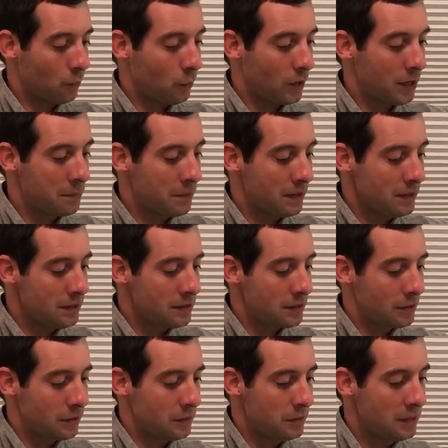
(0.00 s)
What I'm going to
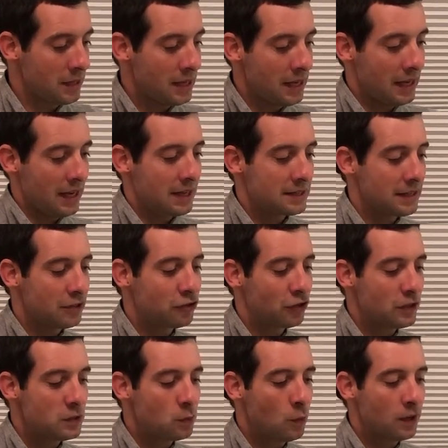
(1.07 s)
do is I
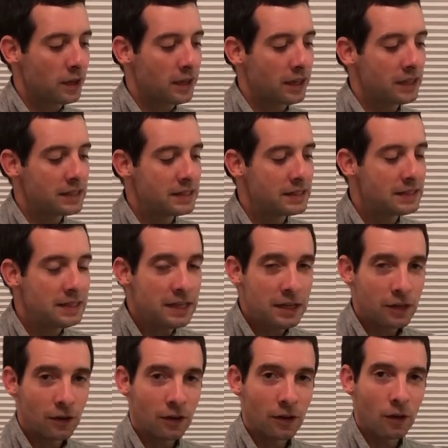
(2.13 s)
just want to
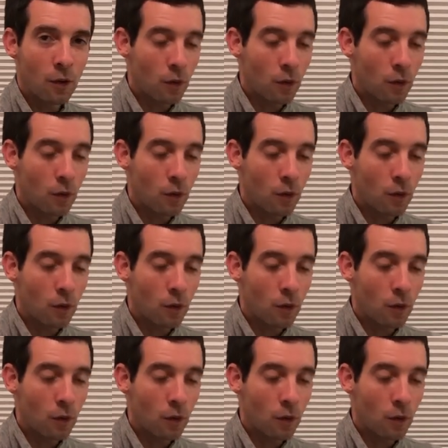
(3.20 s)
conceal